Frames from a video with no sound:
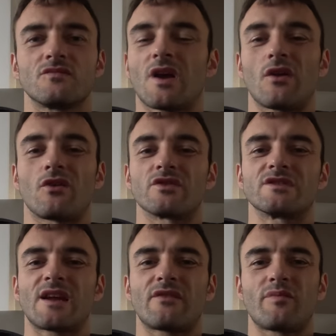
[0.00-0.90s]
how long does
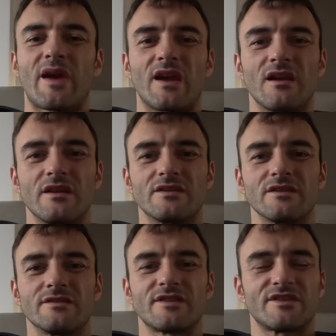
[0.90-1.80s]
it take the painkiller
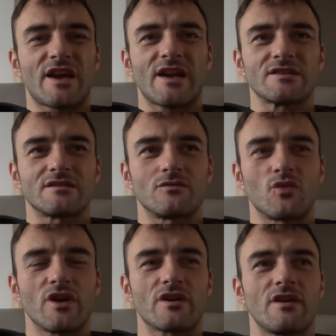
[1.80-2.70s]
to digest and
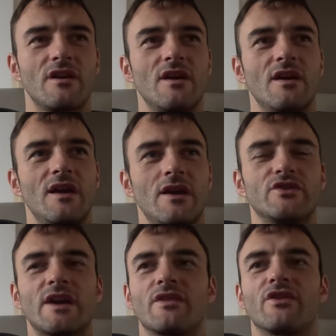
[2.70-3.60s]
work? It
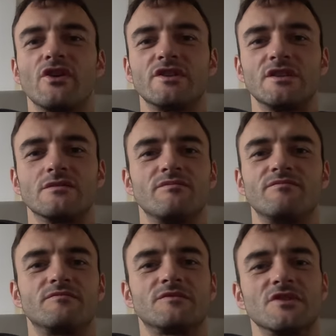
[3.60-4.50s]
would take 30
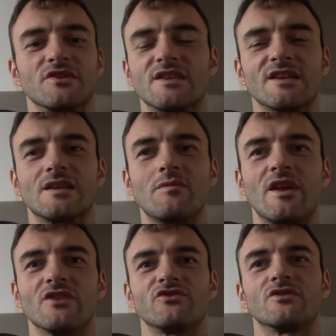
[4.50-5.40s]
to 60
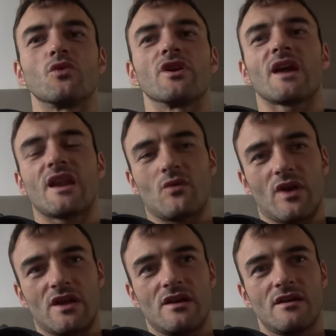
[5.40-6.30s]
minutes for it to work
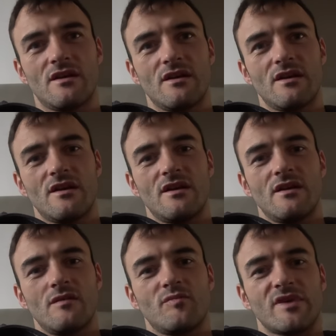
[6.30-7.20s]
anyway.
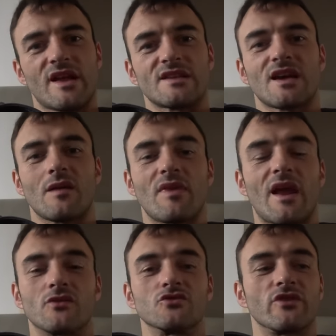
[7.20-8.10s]
By that time, my
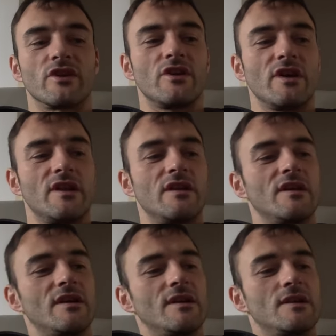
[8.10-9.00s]
leg was already hurting.
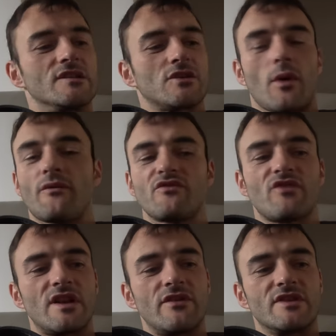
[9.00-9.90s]
So I went for a
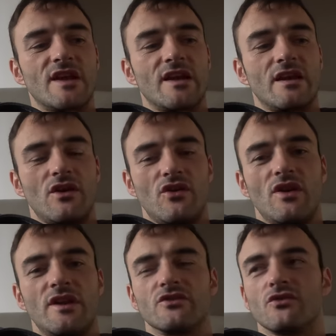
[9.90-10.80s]
run the other day,
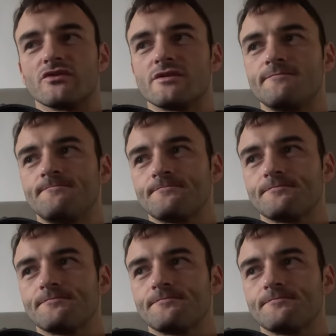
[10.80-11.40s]
early doors,